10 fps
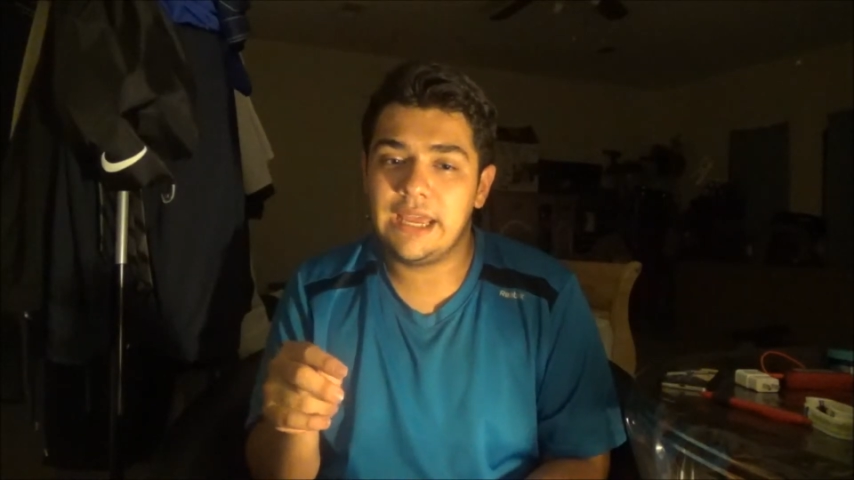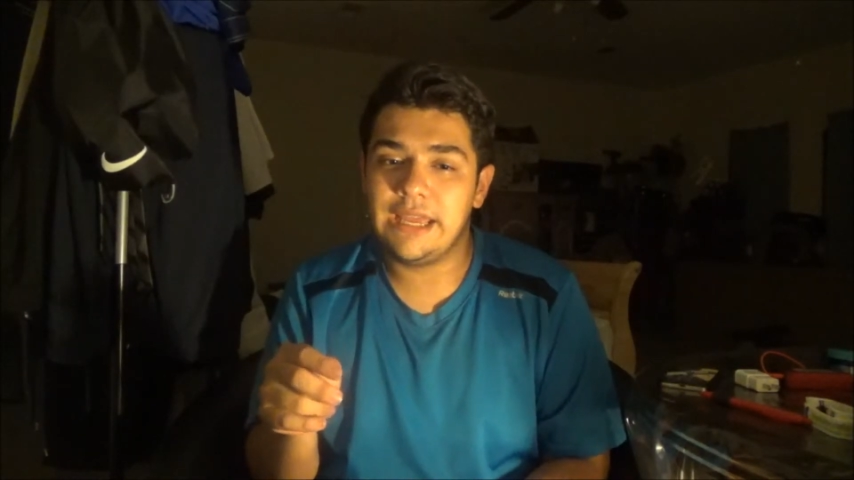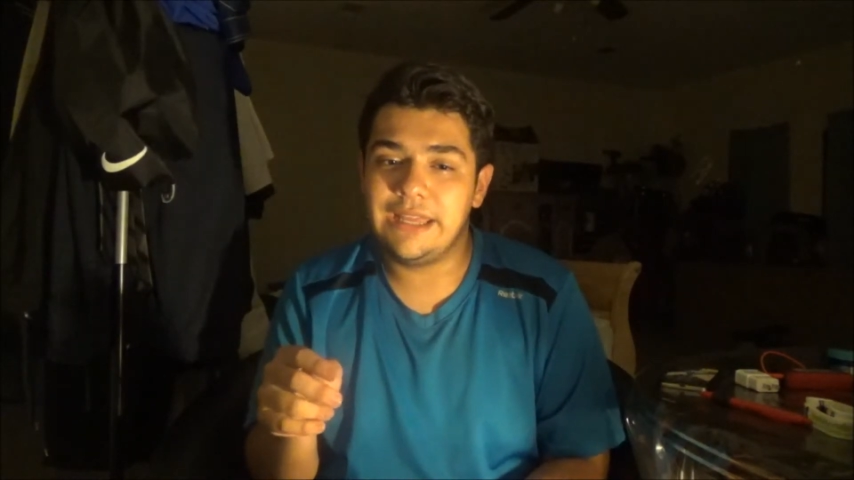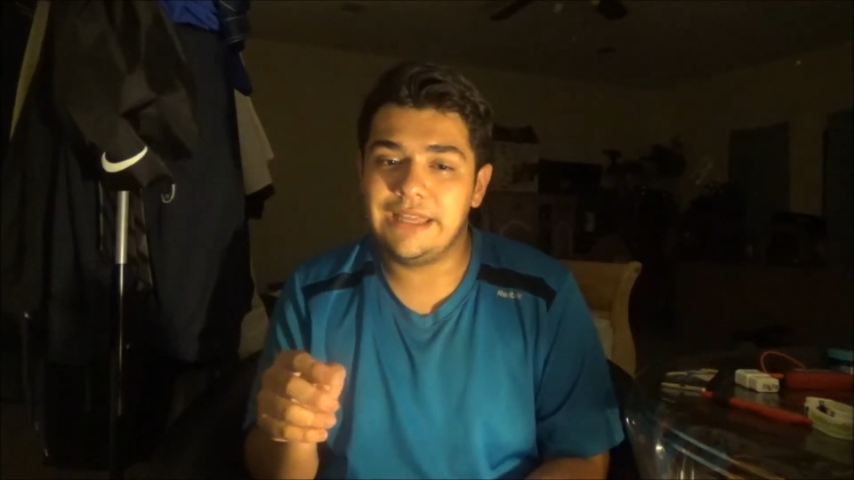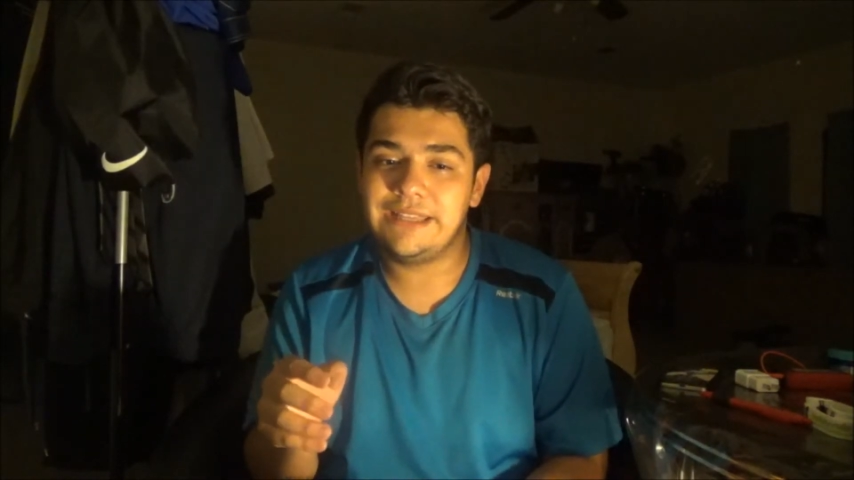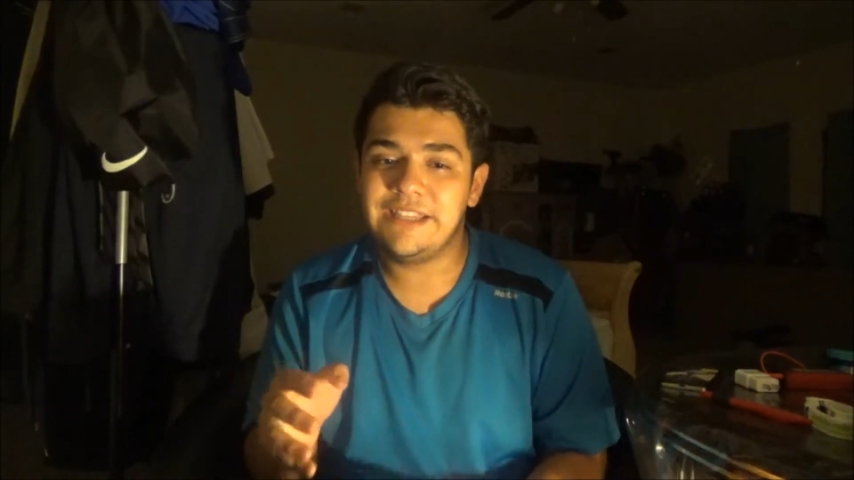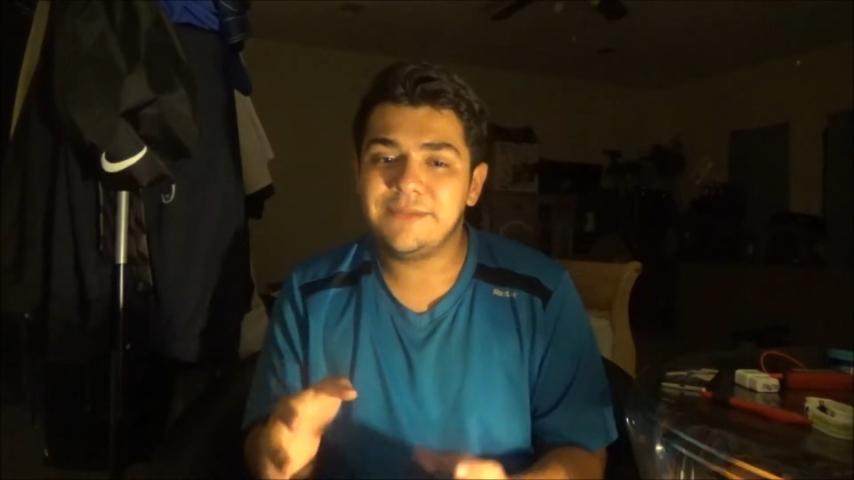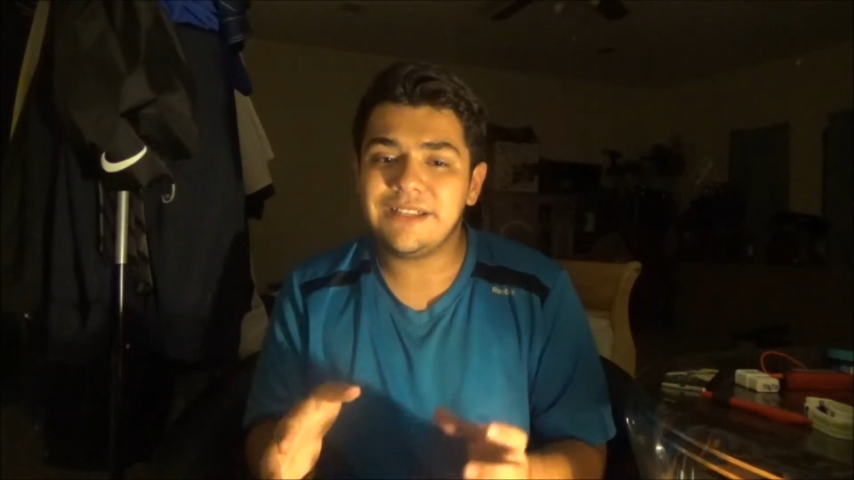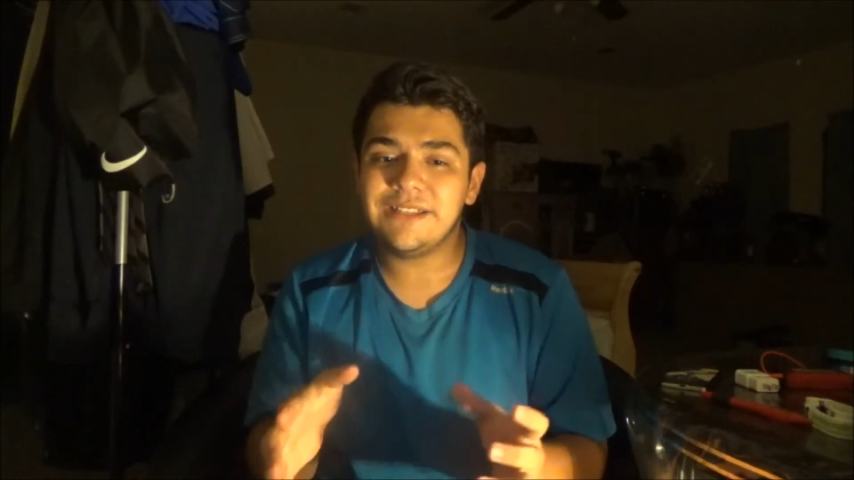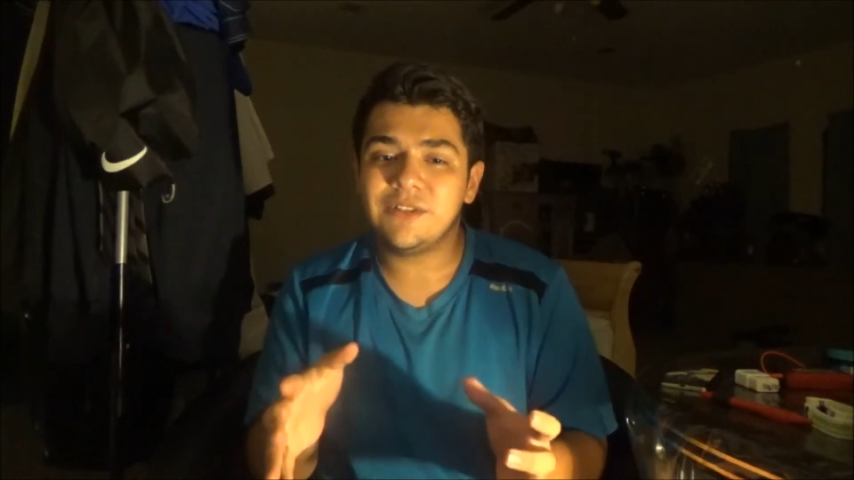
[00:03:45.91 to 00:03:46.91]
it, it seems
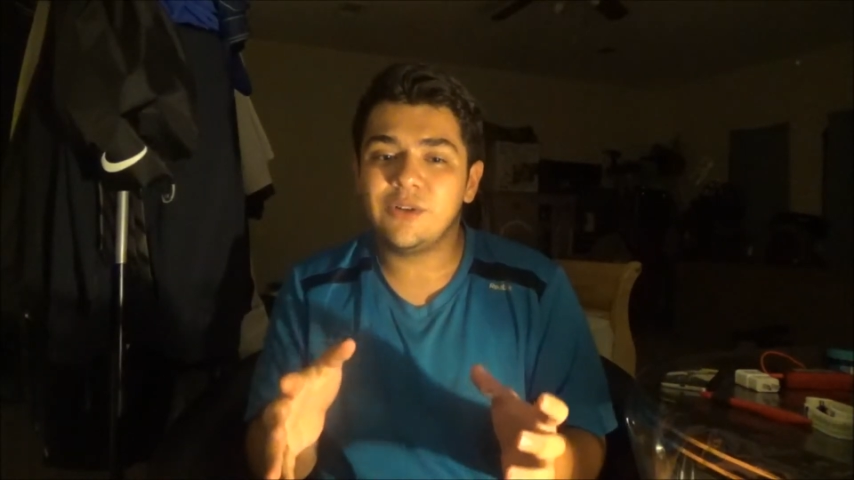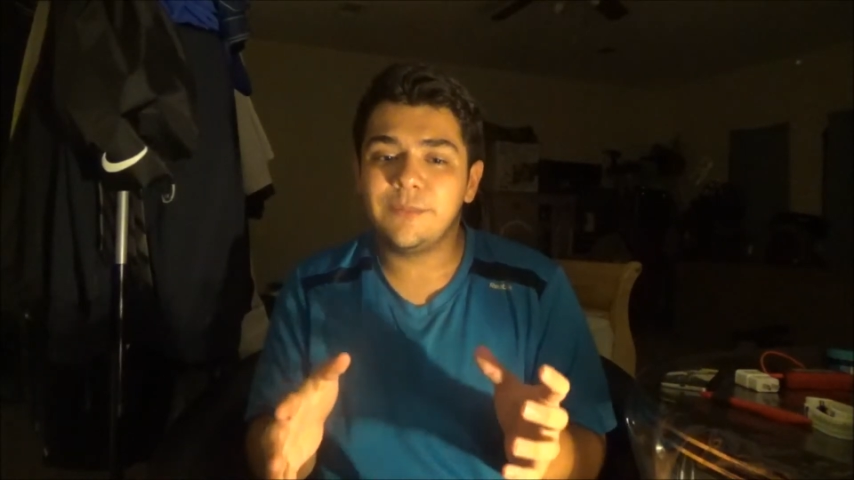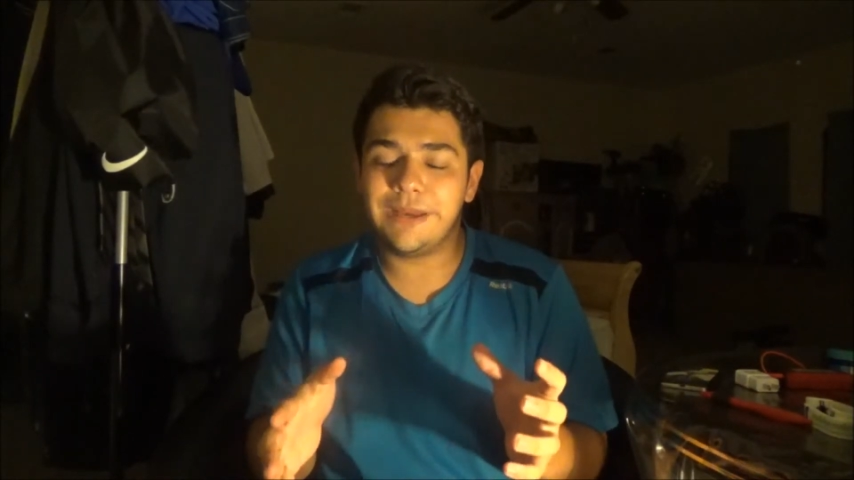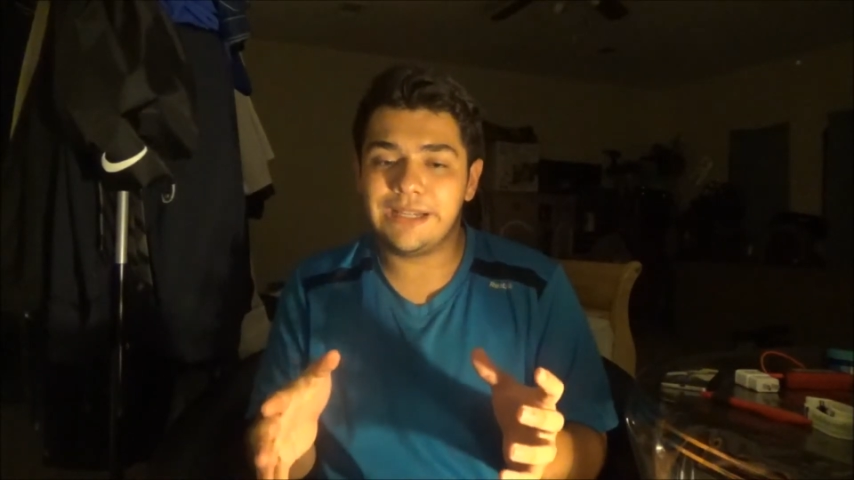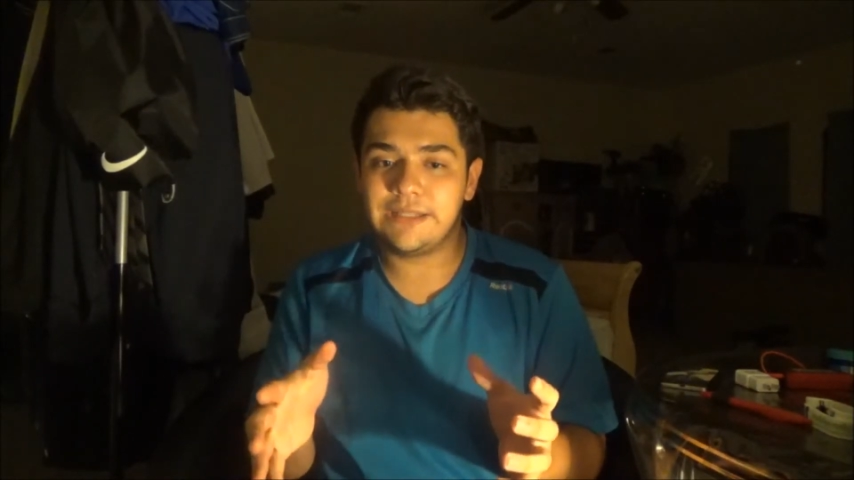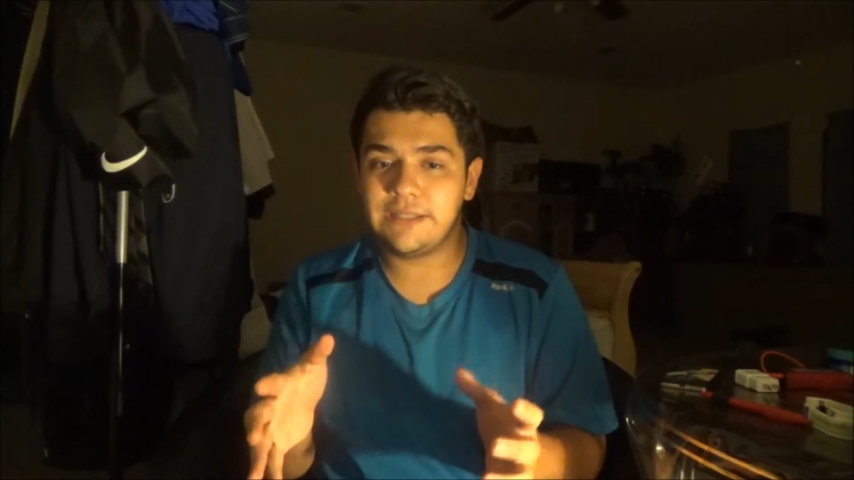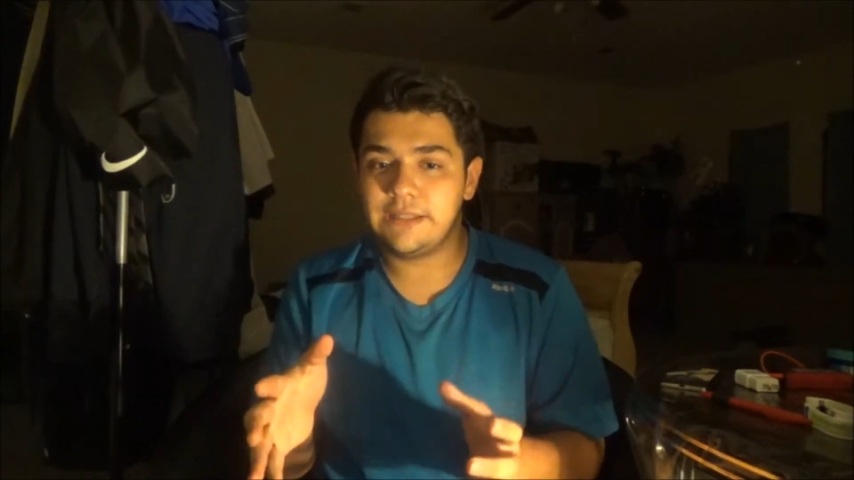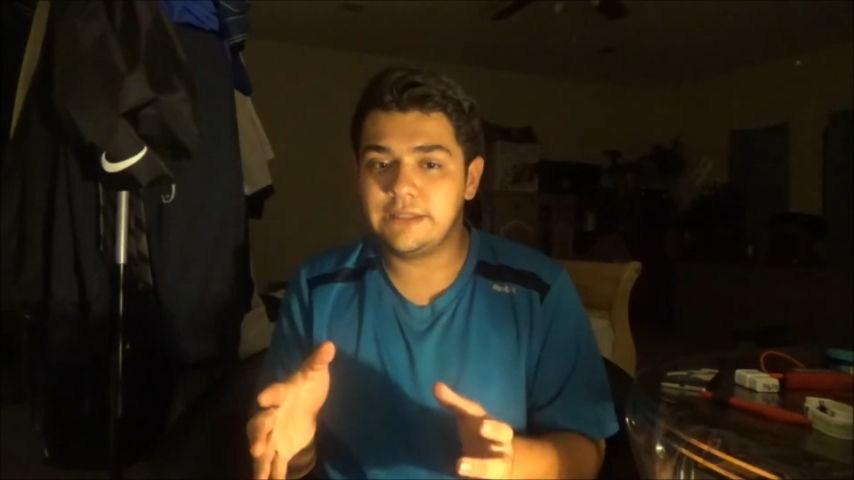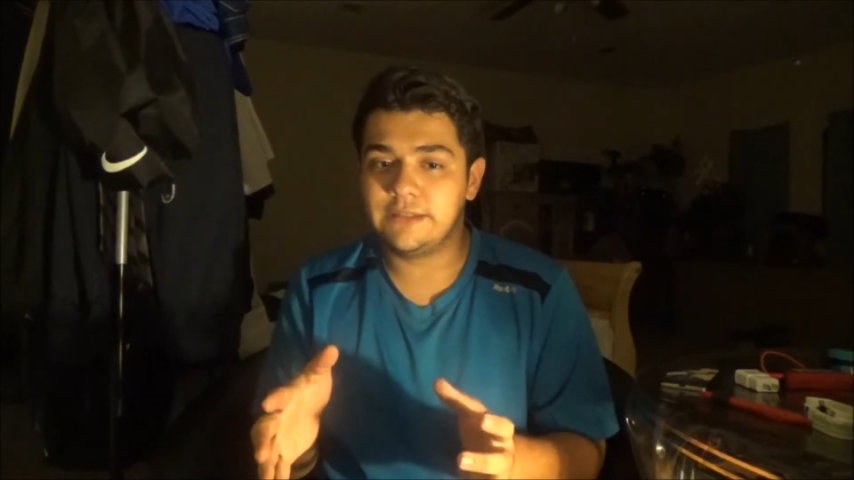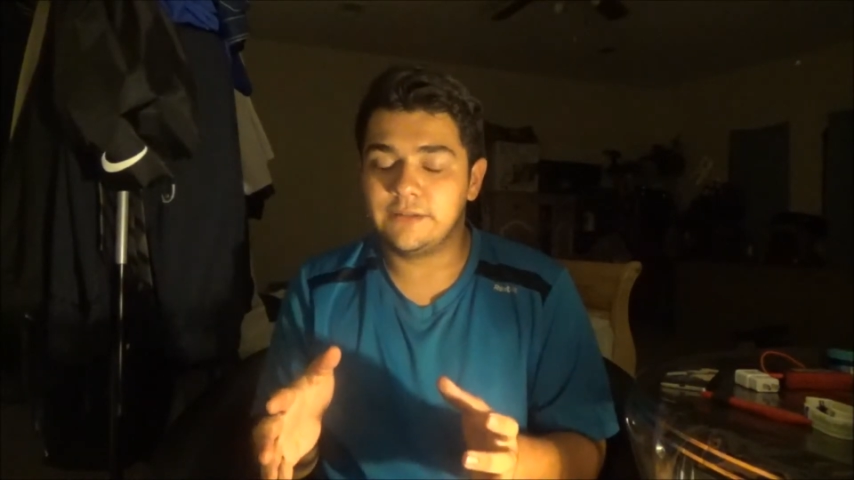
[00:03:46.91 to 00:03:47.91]
like it's going back to
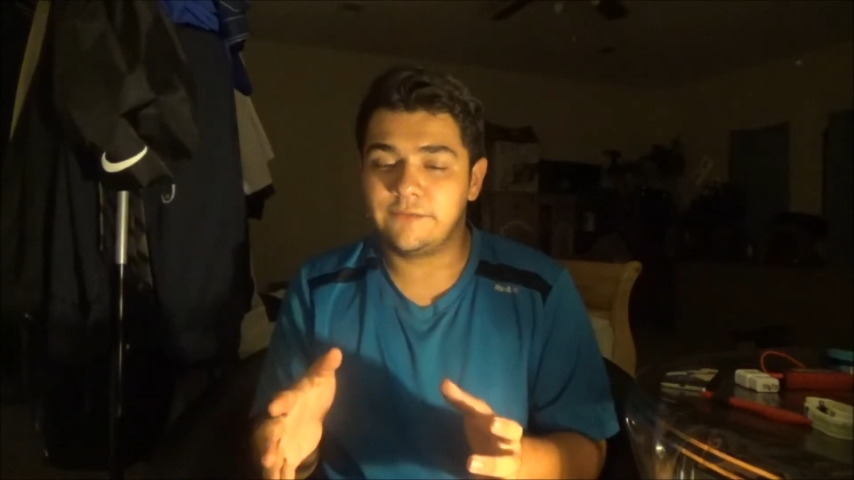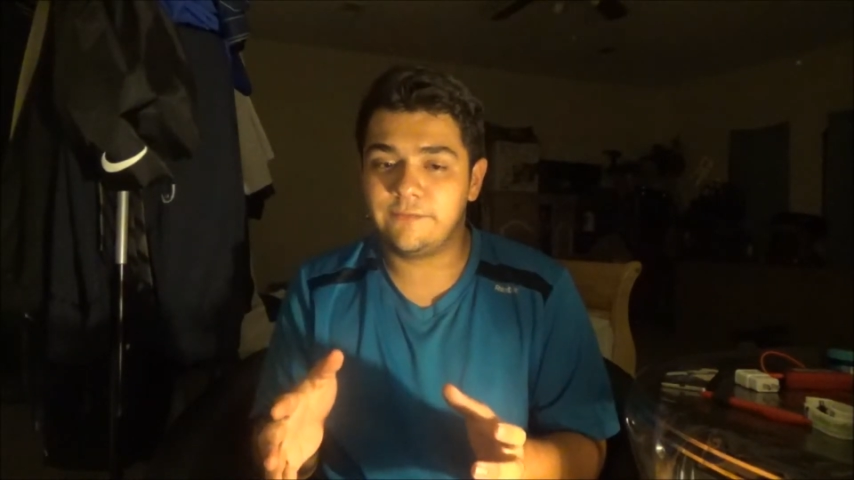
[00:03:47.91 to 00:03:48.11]
the